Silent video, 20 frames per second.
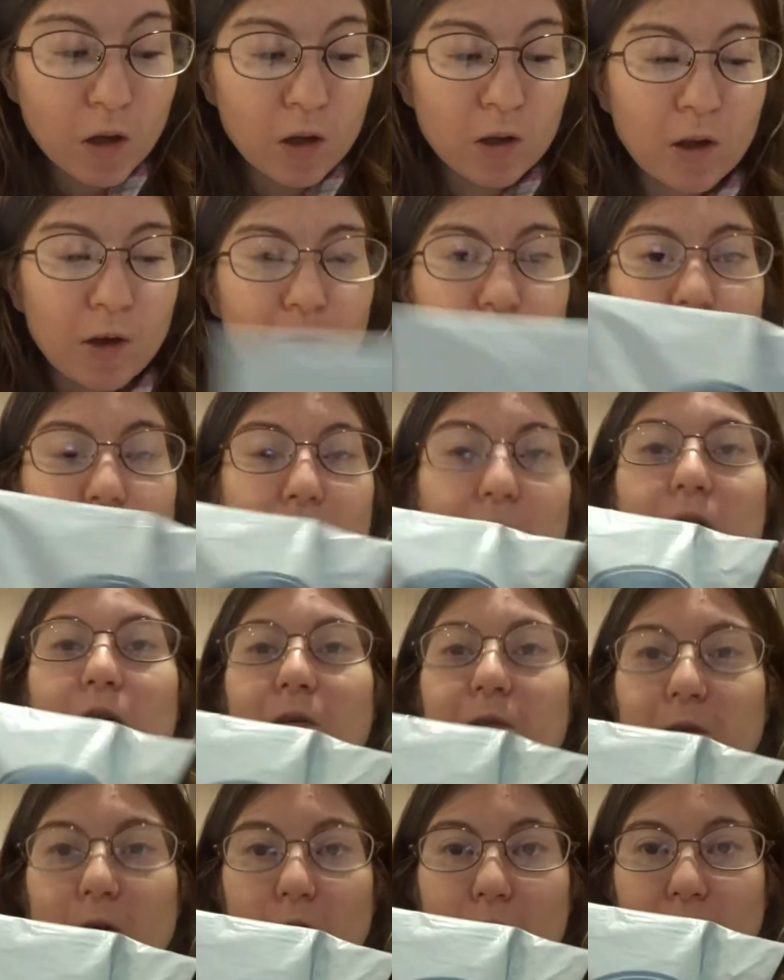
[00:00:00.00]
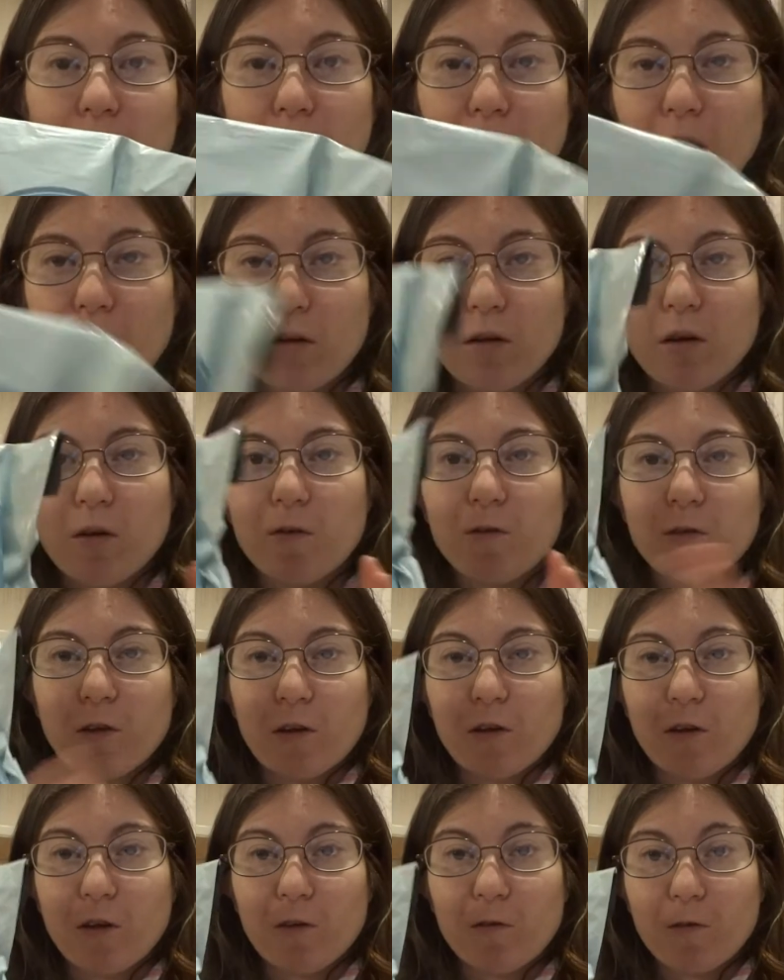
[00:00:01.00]
Then we got the phone cases.
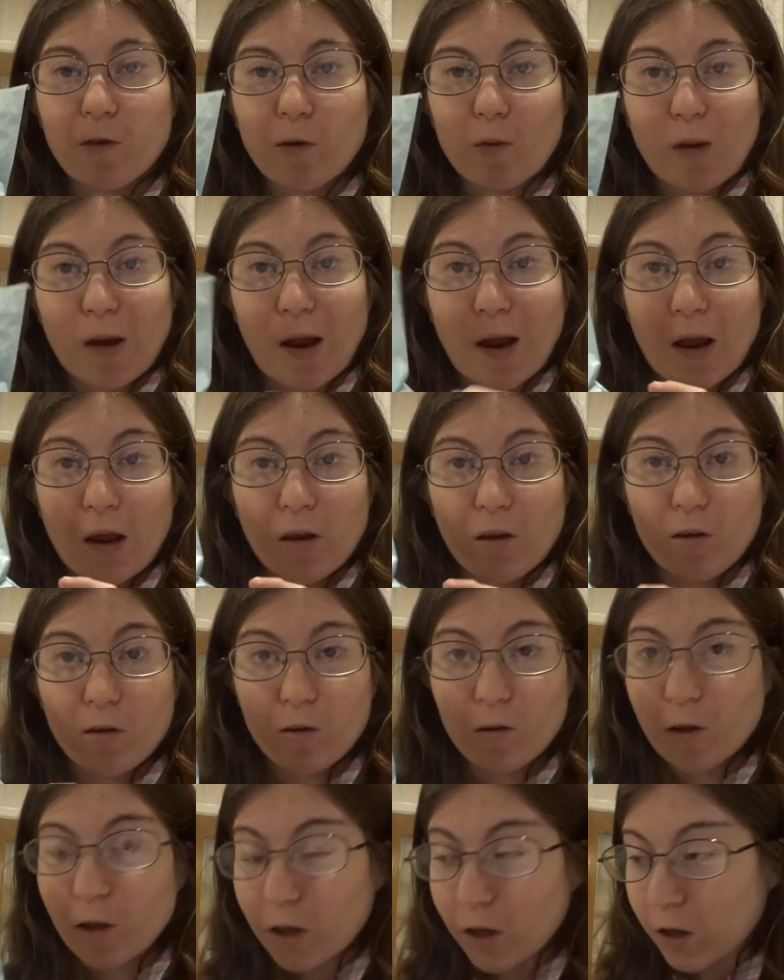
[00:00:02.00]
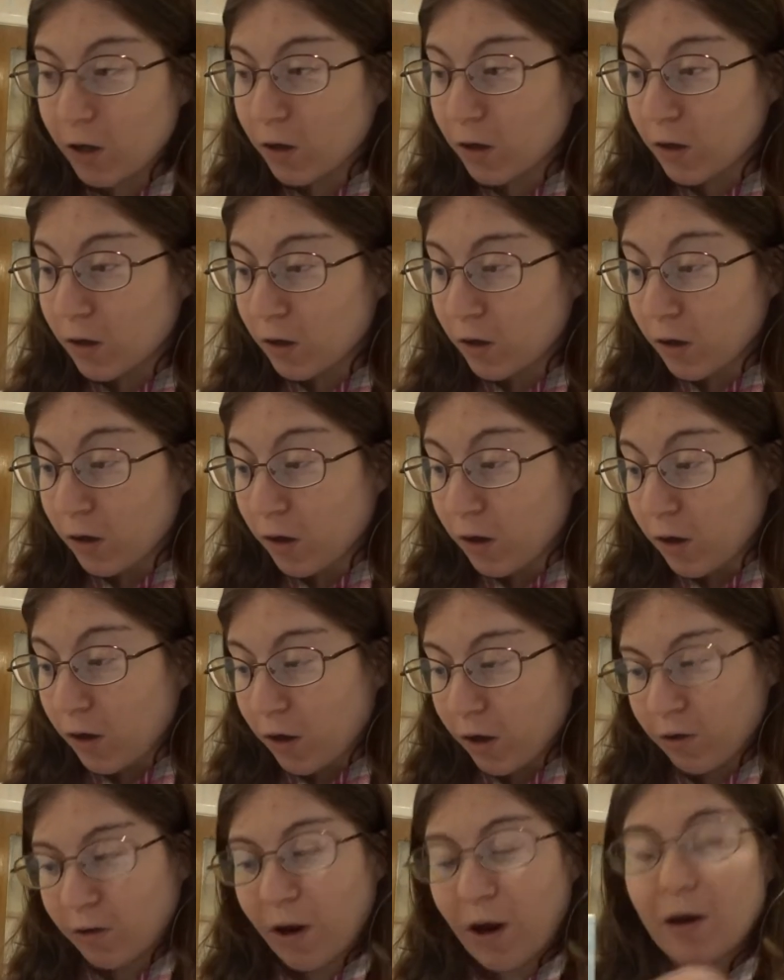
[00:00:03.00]
This is from Case Lee,
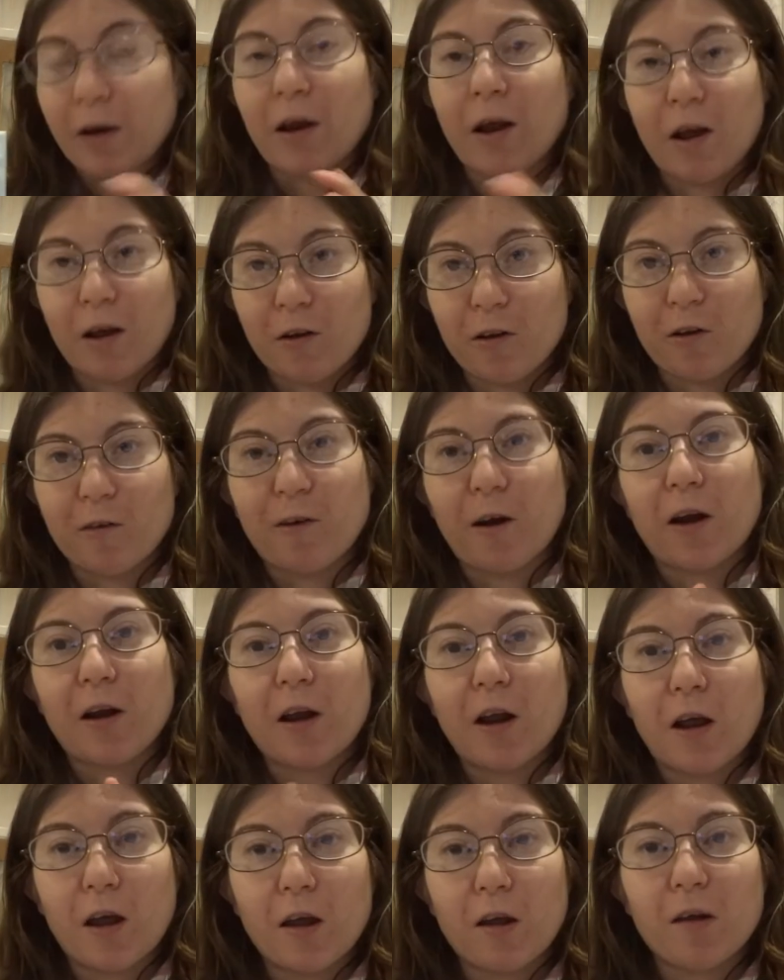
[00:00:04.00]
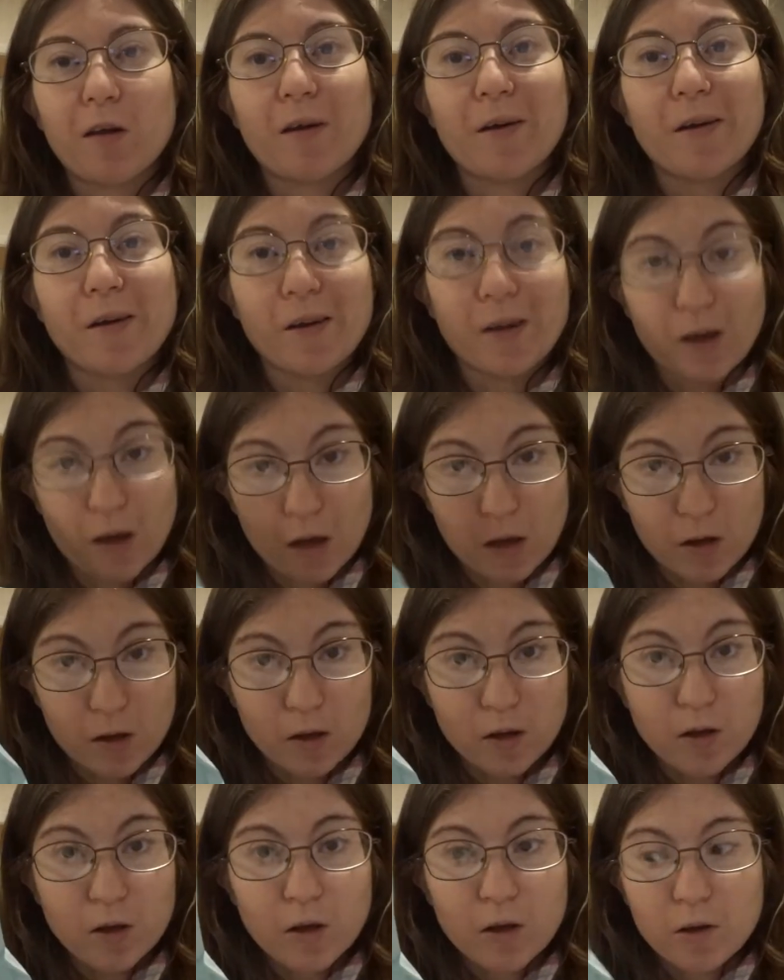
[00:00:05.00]
not Case by Case Lee.
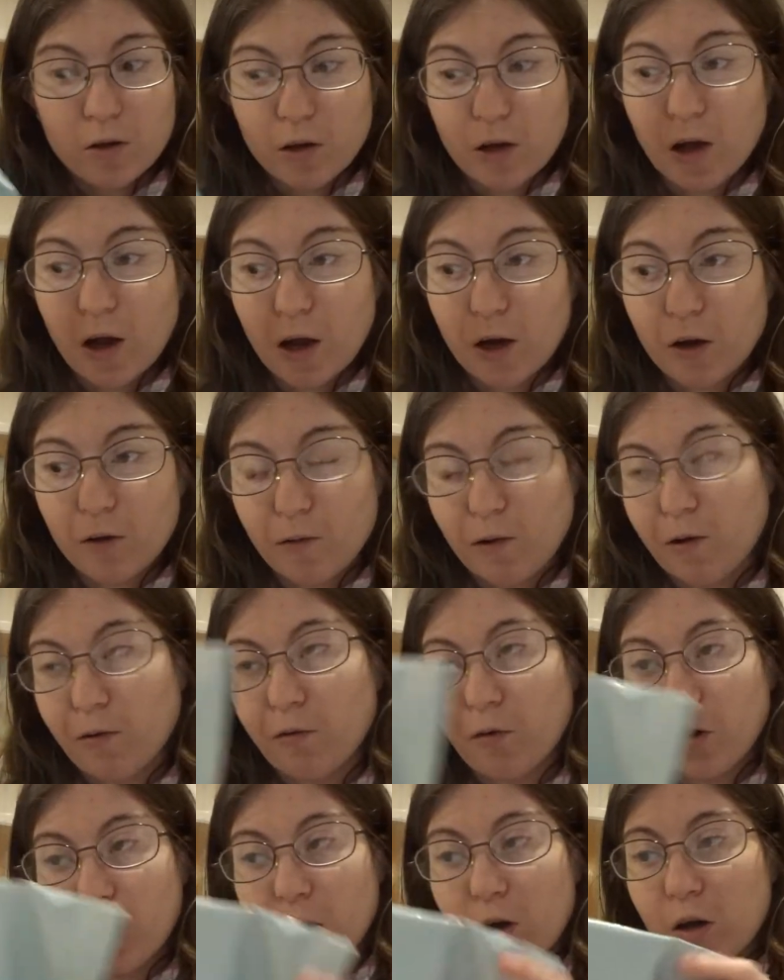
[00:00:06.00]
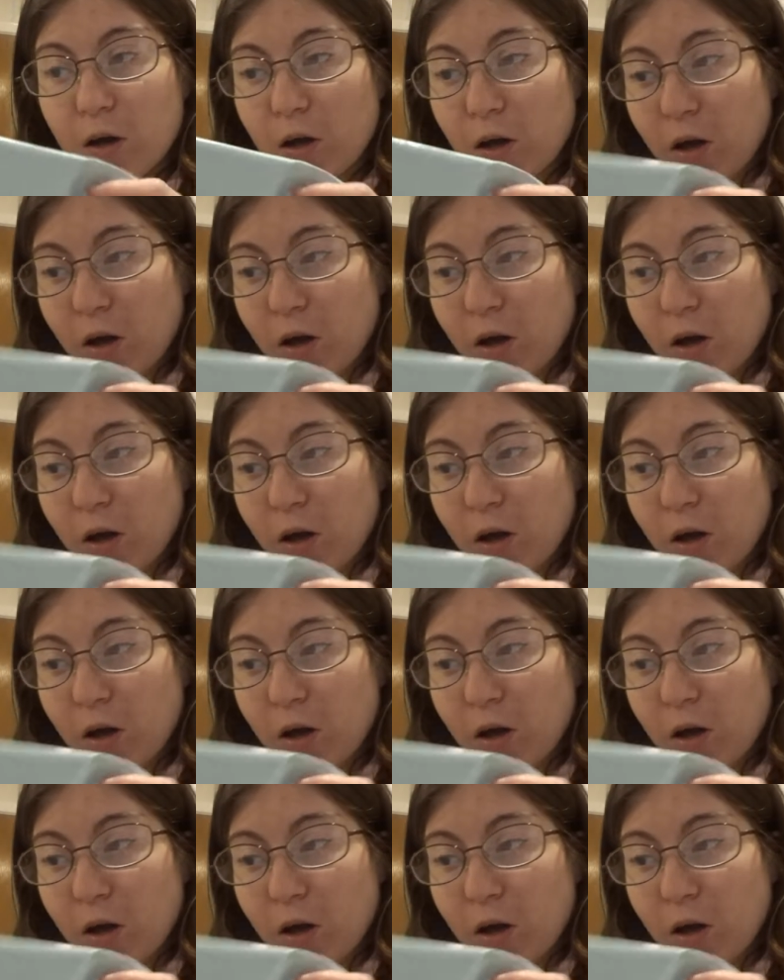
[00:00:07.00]
Kind of different.